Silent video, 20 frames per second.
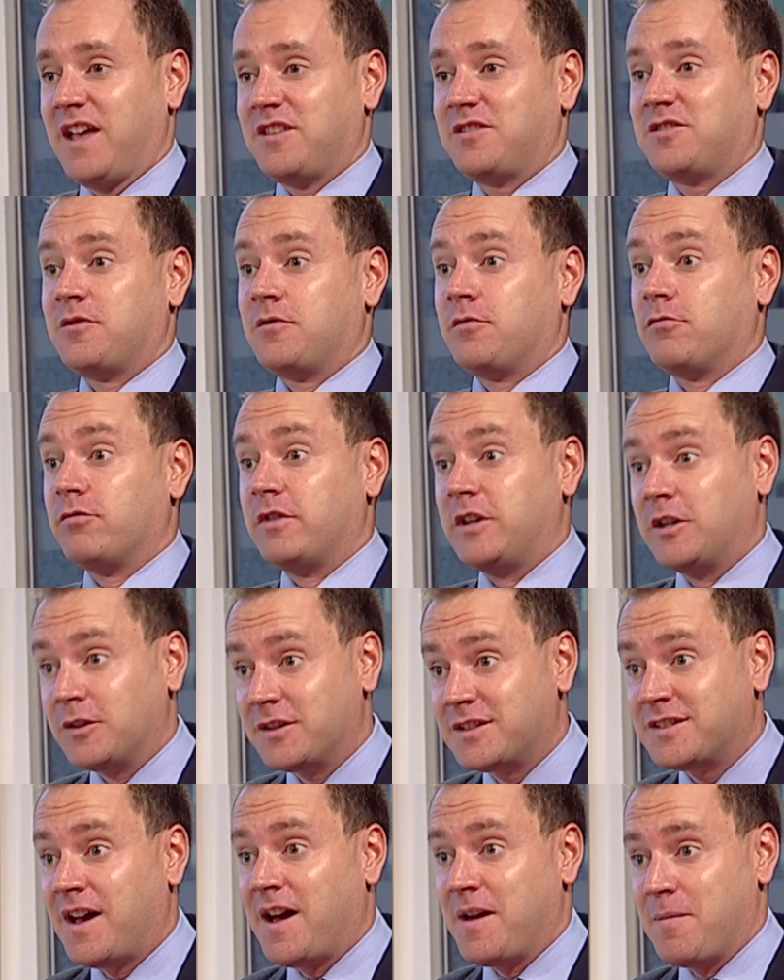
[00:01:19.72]
at sort of
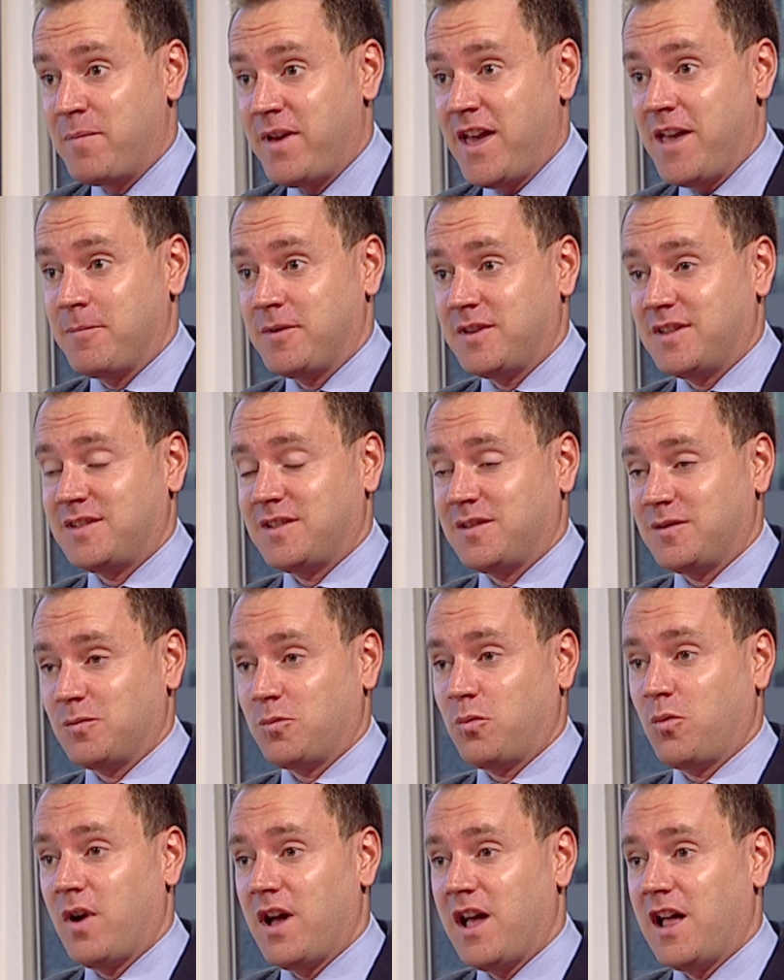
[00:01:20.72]
real-time payments as
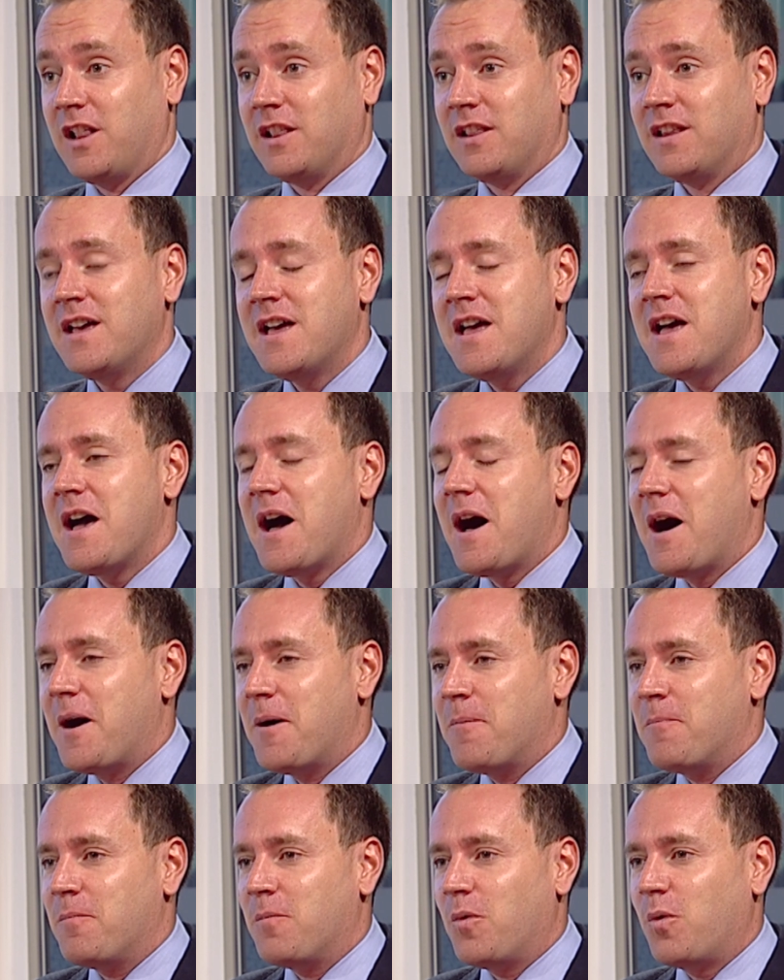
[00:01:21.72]
well,
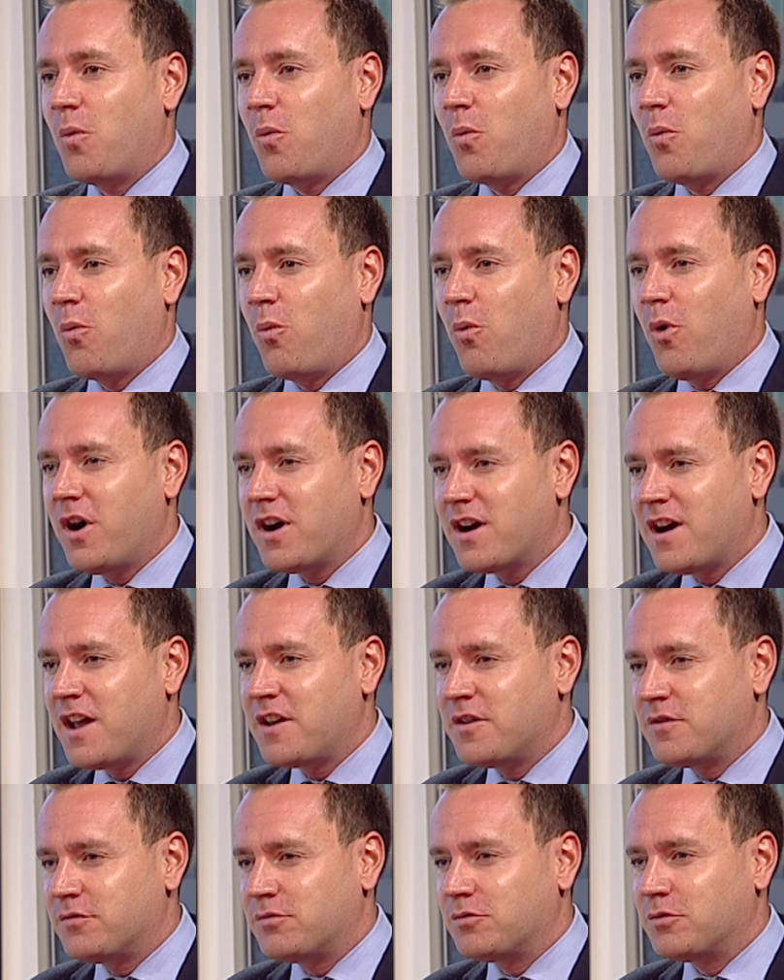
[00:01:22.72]
what
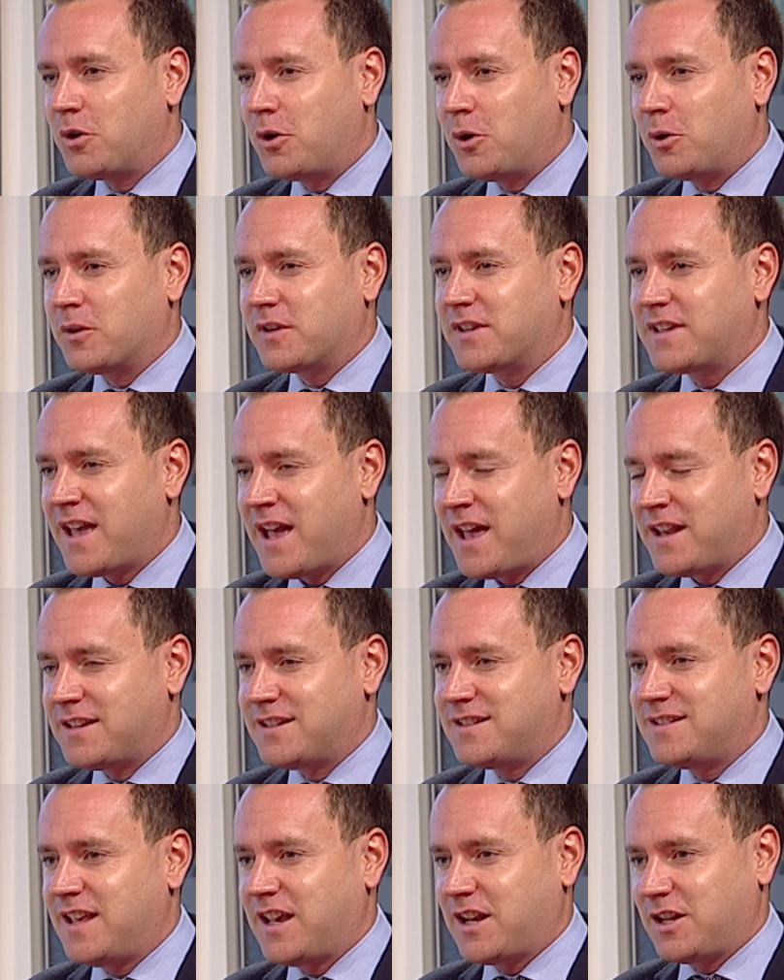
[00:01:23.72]
kind of role
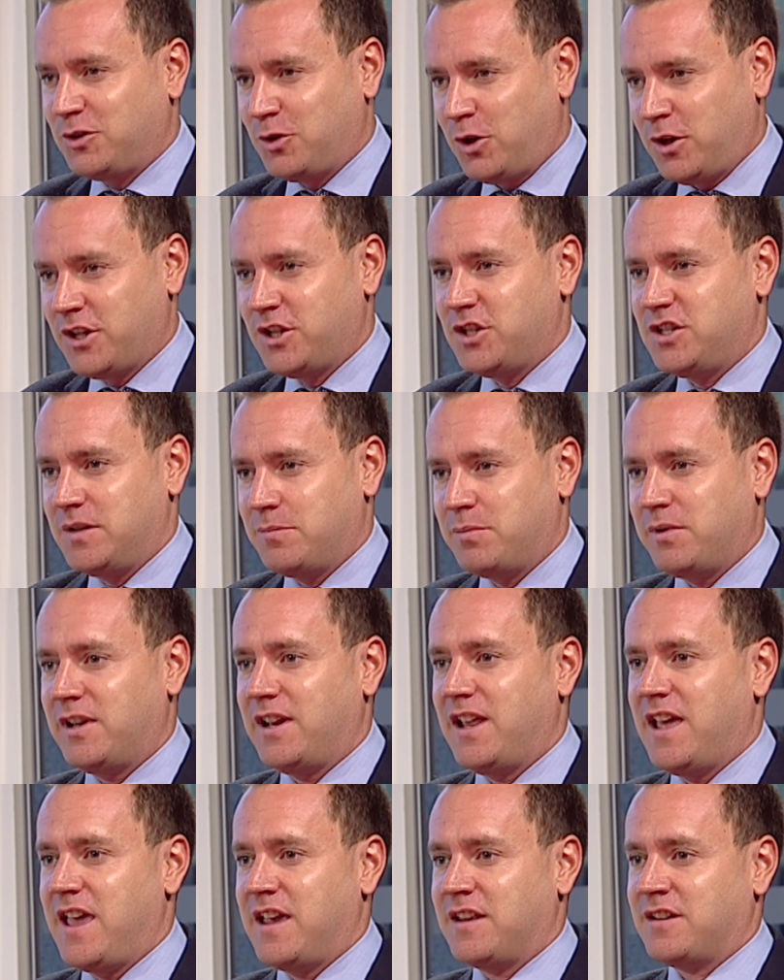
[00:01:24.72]
can technology
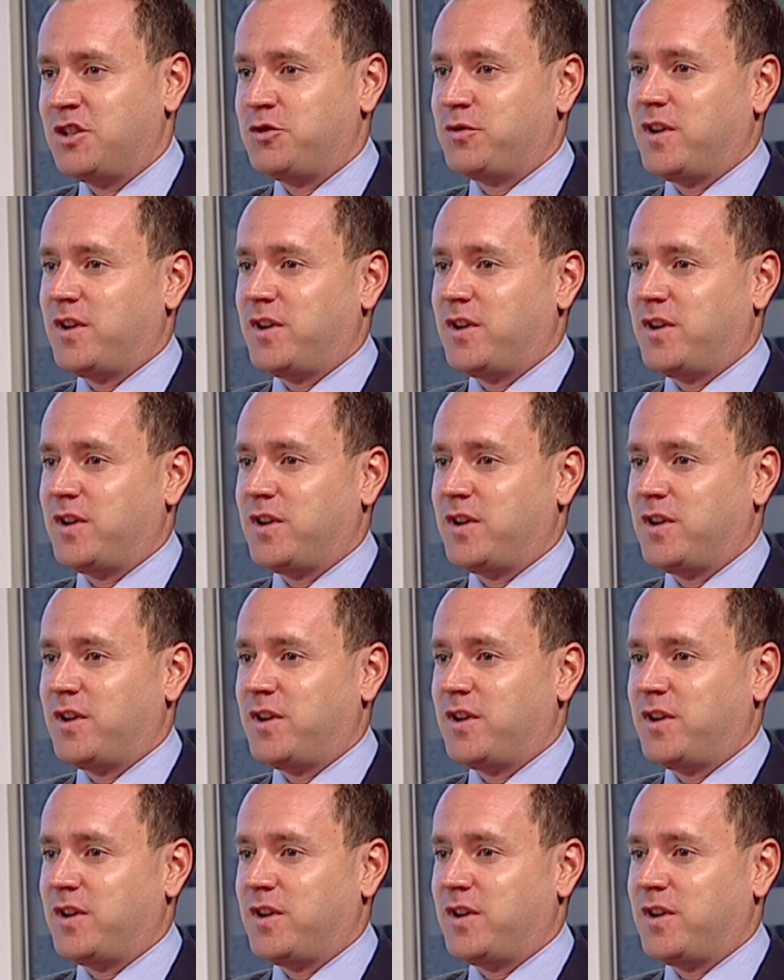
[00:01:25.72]
play in